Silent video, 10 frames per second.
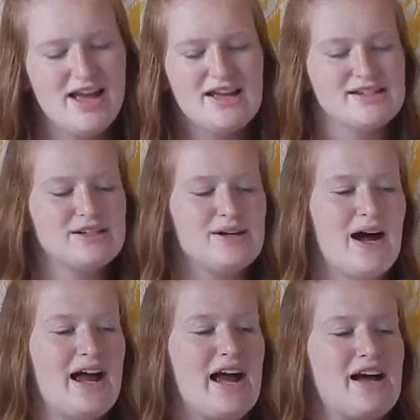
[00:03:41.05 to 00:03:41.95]
So
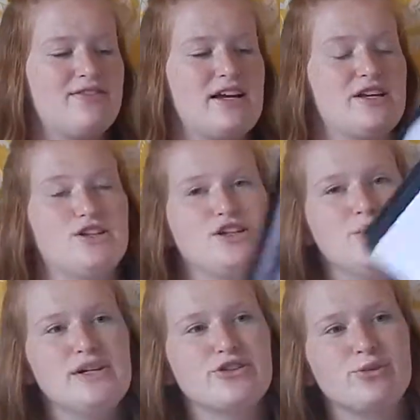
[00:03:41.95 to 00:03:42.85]
I have a
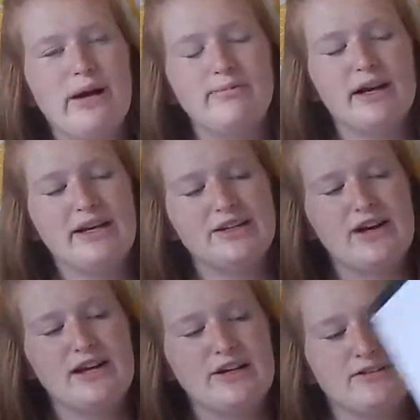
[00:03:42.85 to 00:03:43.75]
2-inch white binder
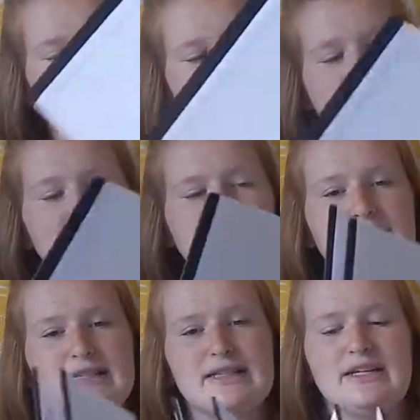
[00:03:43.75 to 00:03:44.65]
right here for
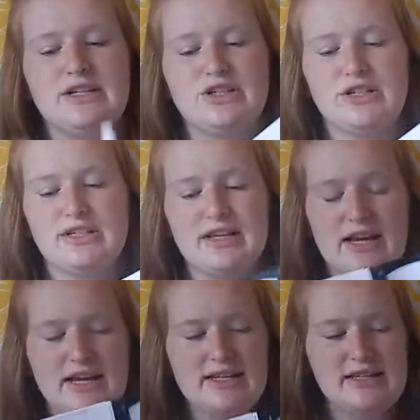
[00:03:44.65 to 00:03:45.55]
science. It's just
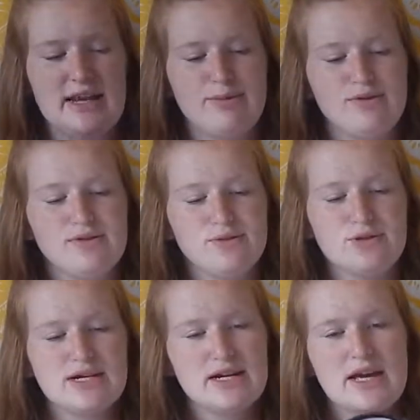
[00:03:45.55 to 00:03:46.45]
a Staples
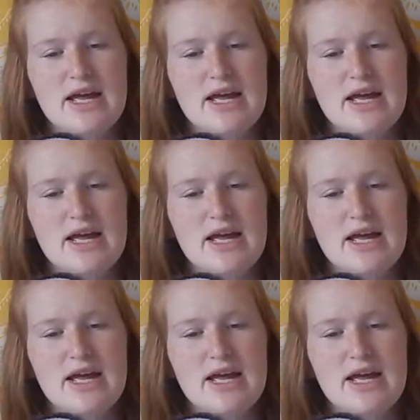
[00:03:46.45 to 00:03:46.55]
one.